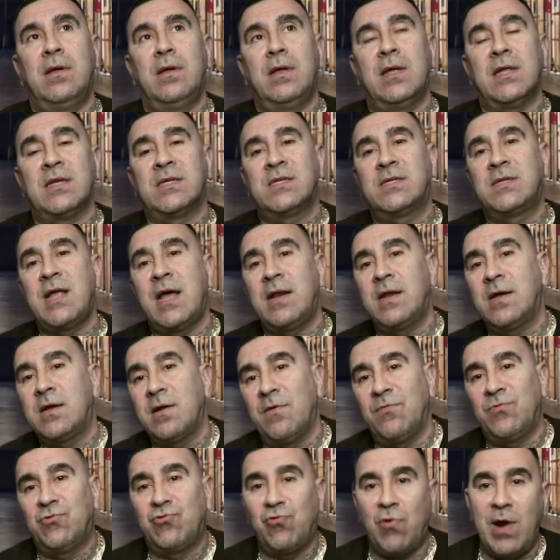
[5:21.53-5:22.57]
aesthetic
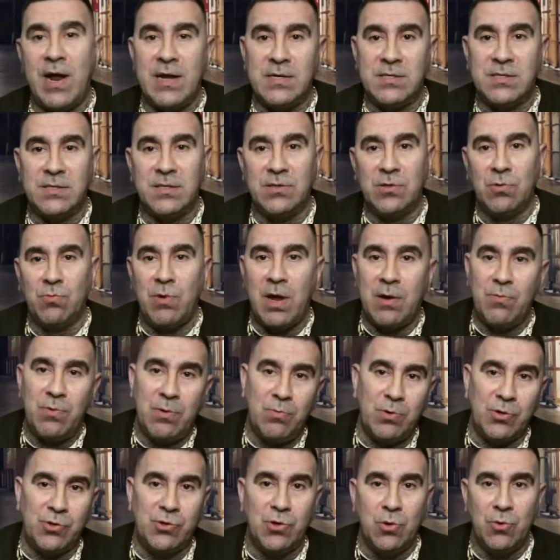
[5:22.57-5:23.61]
of dress and the way we
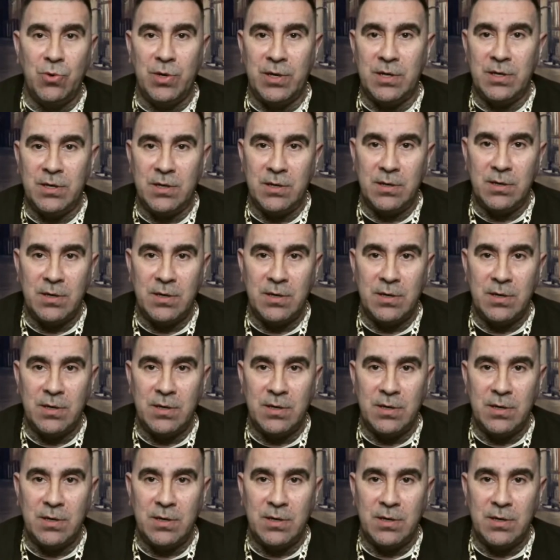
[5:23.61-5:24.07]
would do it